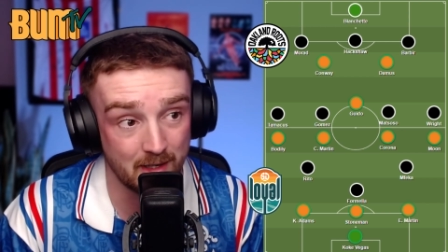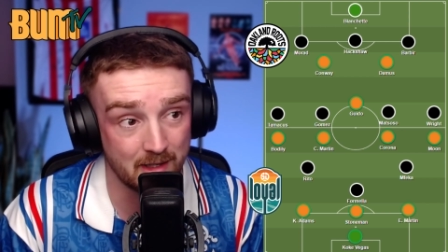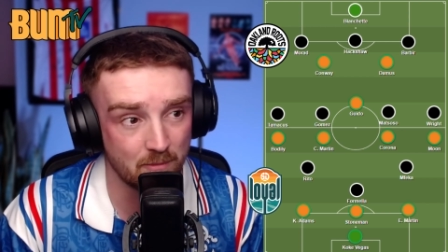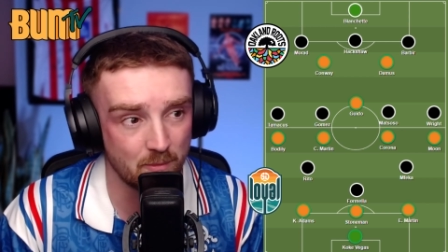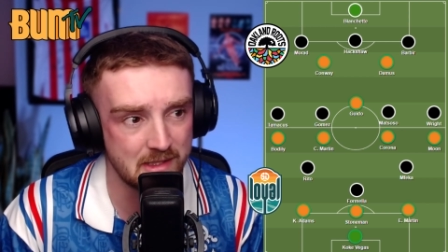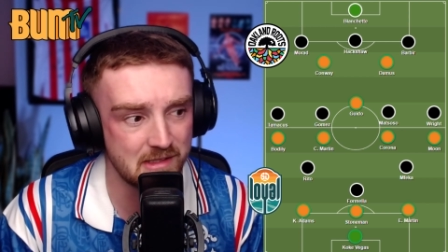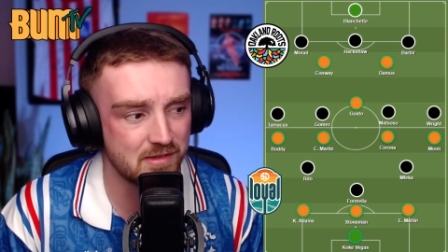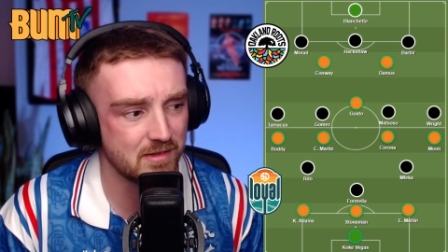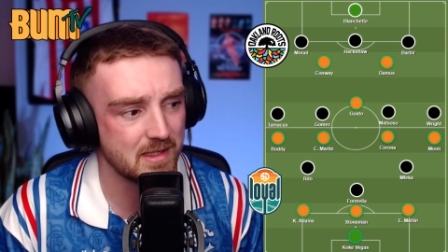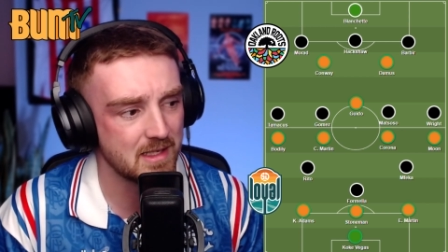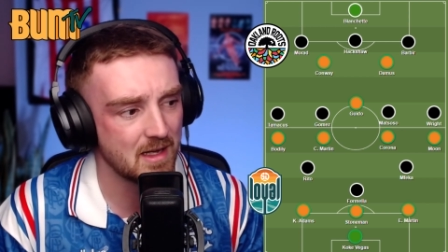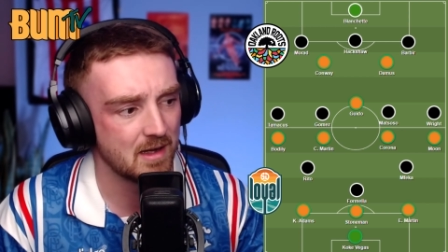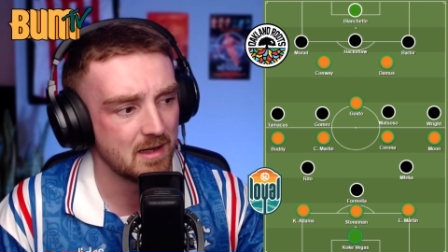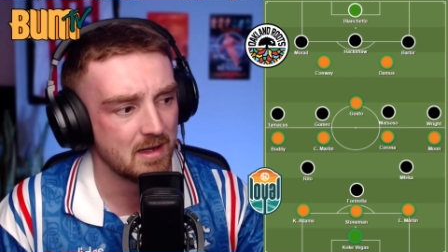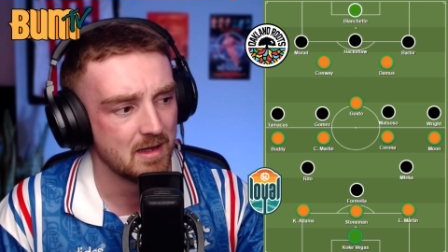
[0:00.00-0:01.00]
And we did see
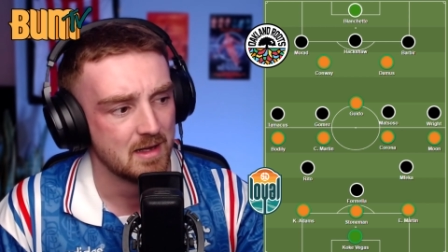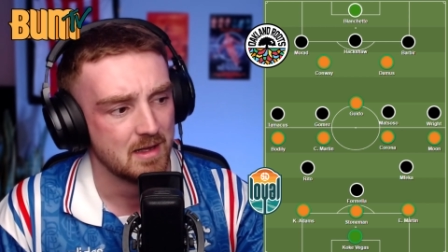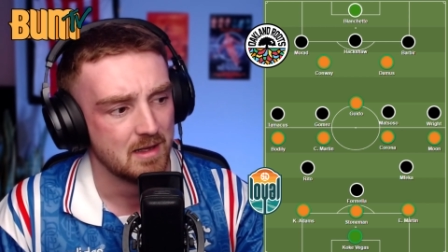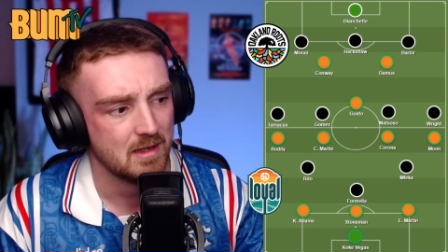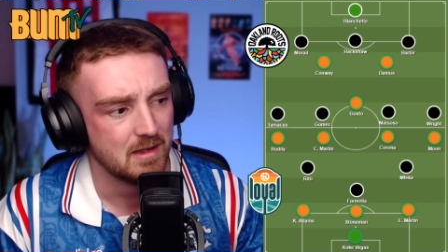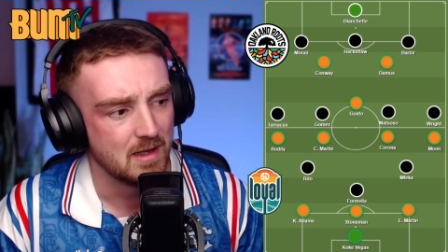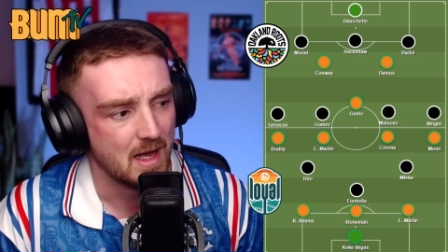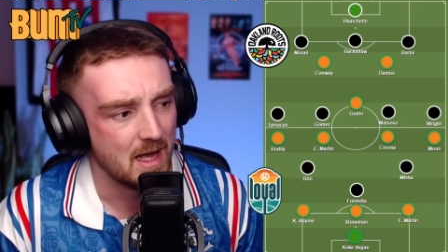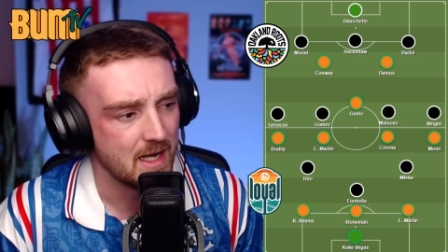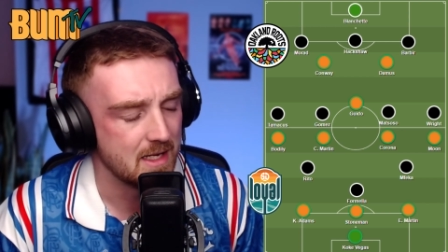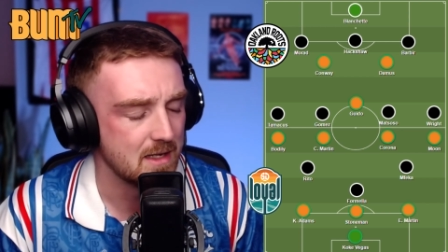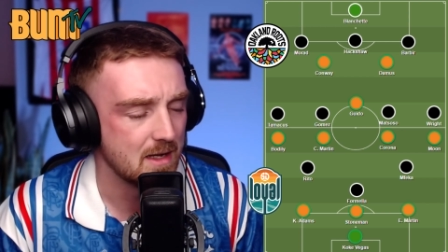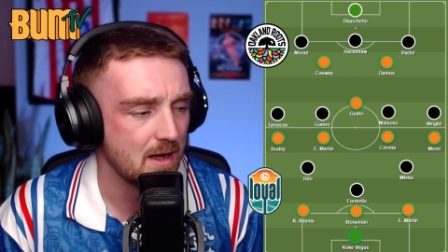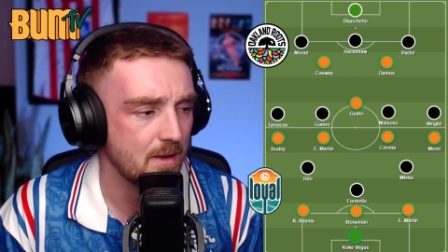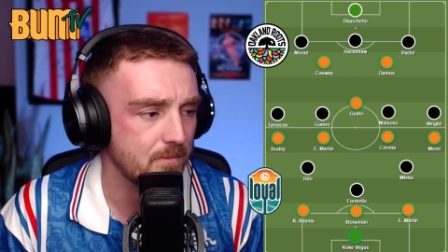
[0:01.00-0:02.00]
a a,
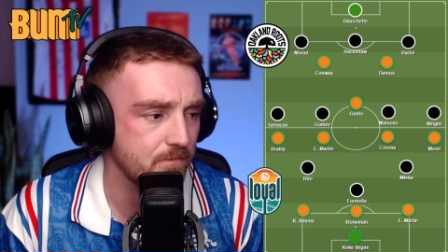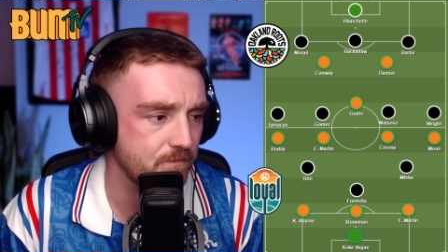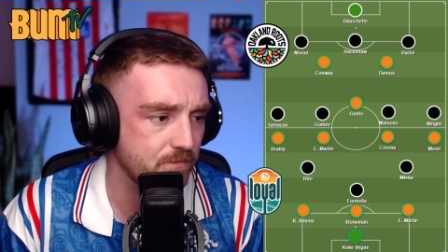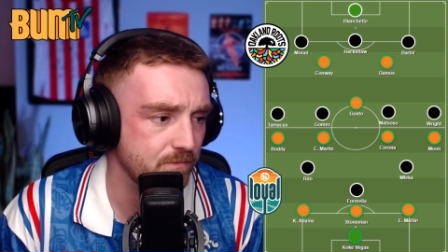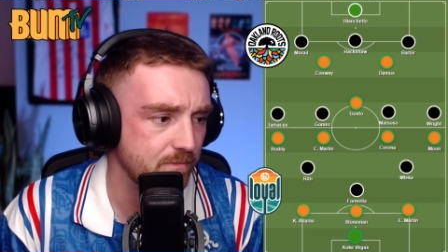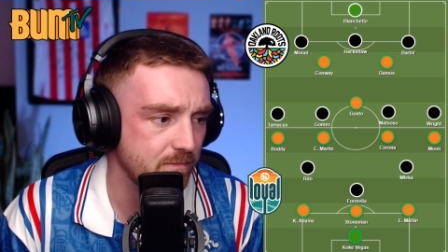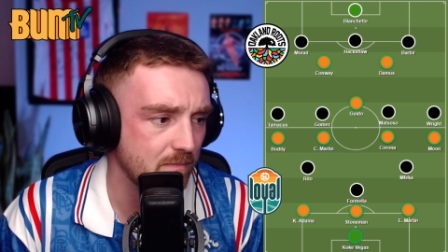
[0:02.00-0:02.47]
um,